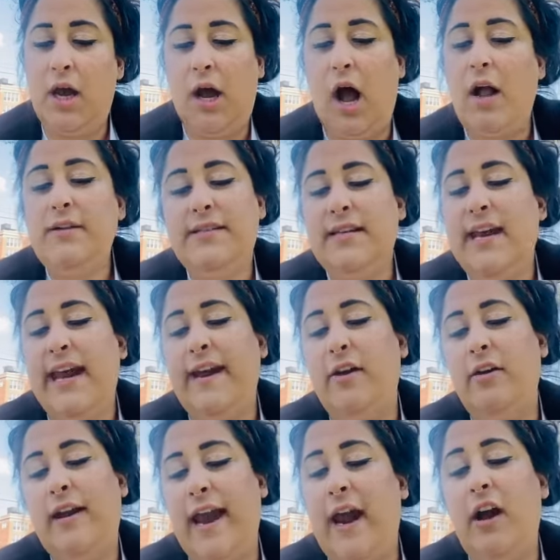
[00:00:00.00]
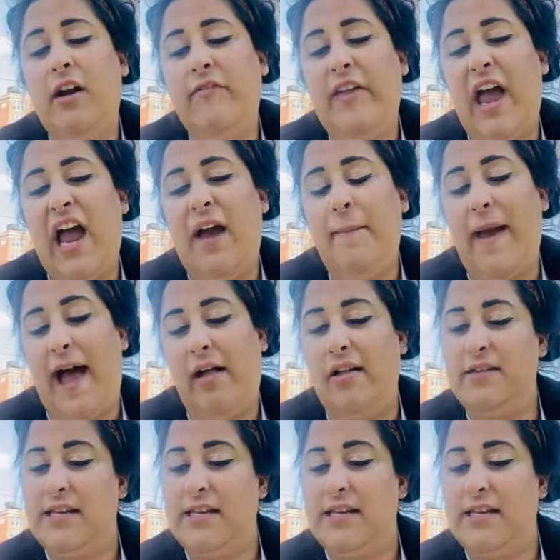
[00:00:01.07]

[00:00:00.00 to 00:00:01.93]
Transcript: I'll take good care of them, Alice